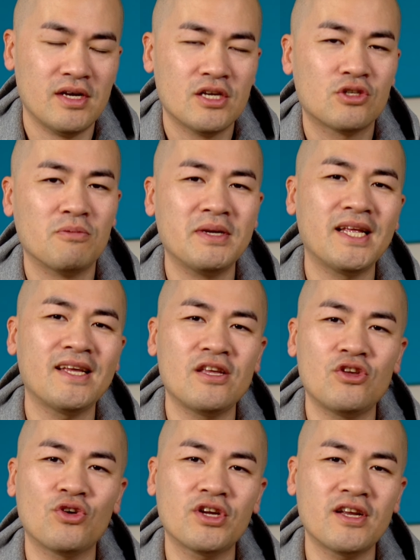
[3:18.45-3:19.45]
So meaning
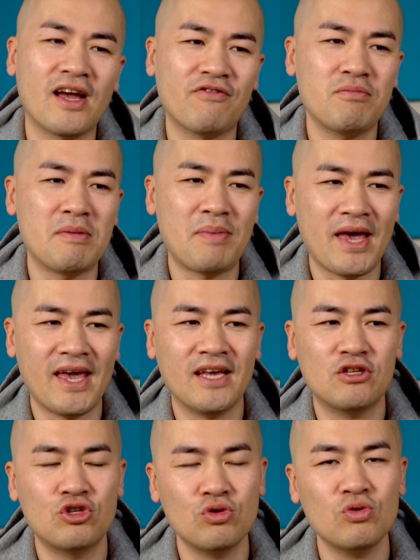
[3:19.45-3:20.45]
you're gonna have to be
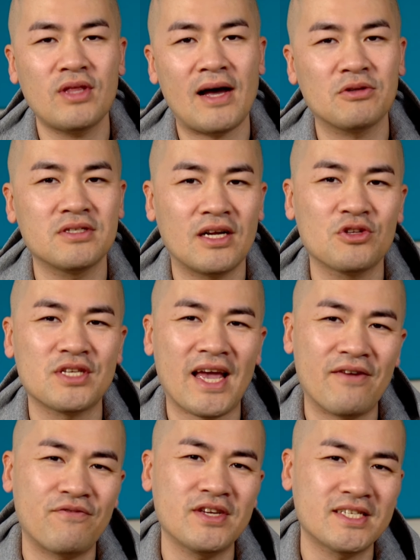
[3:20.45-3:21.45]
paying $2,000
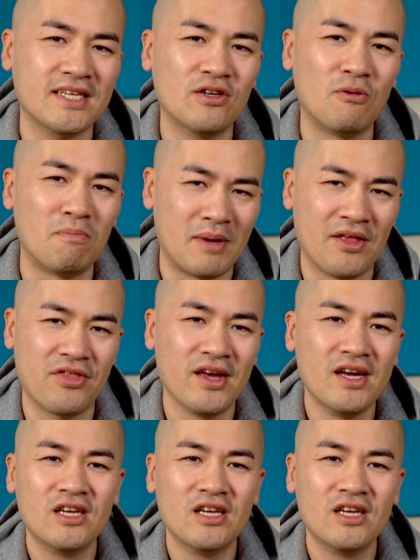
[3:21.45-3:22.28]
every single month